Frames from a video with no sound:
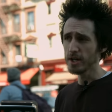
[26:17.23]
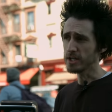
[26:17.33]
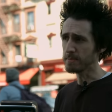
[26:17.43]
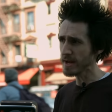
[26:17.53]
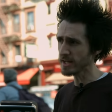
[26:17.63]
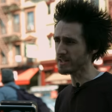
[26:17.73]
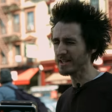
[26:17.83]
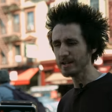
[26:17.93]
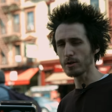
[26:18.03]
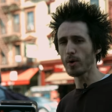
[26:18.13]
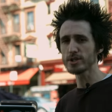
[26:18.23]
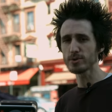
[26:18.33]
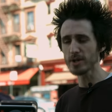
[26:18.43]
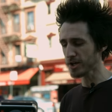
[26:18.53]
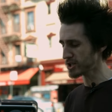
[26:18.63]
You may need a little noise
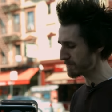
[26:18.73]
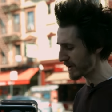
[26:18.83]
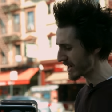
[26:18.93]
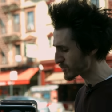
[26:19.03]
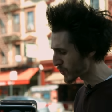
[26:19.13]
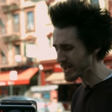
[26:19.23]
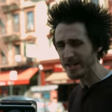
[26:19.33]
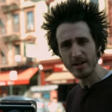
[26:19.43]
reduction, but it's really